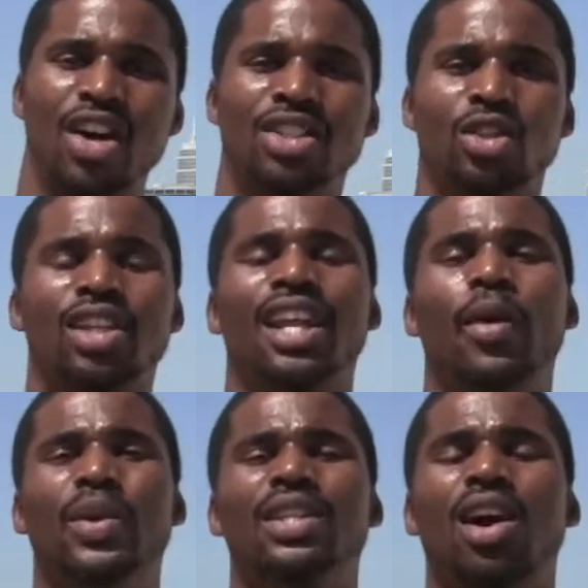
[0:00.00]
So today
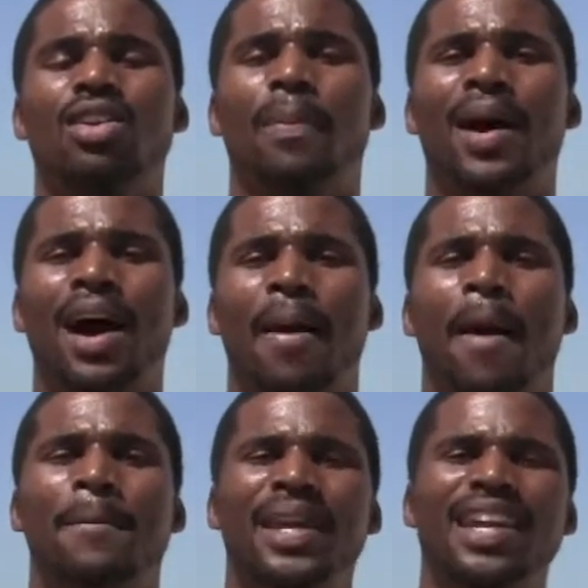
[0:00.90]
we talked
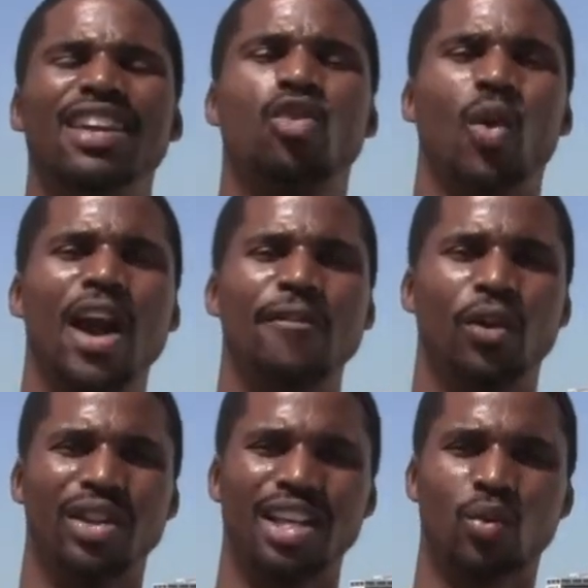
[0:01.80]
about being
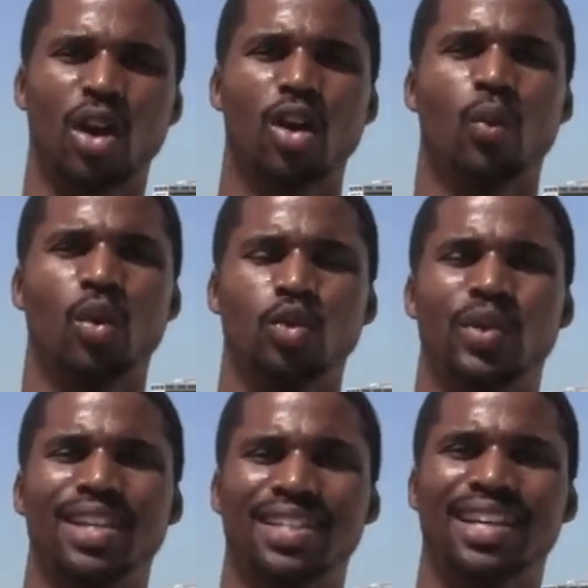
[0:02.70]
grateful. That's one of the roots
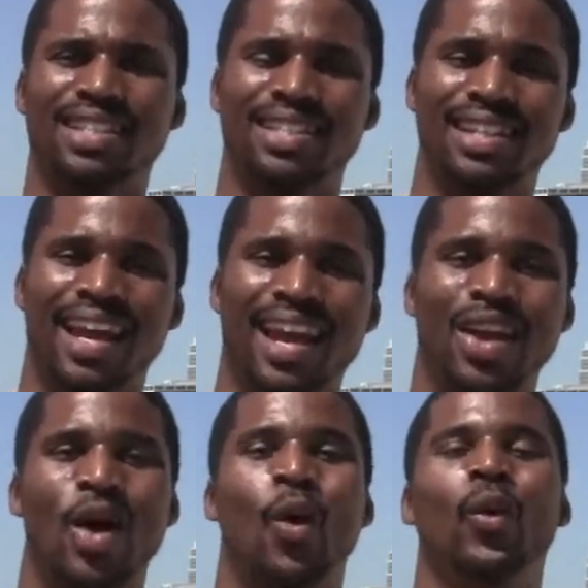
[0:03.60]
we discussed today.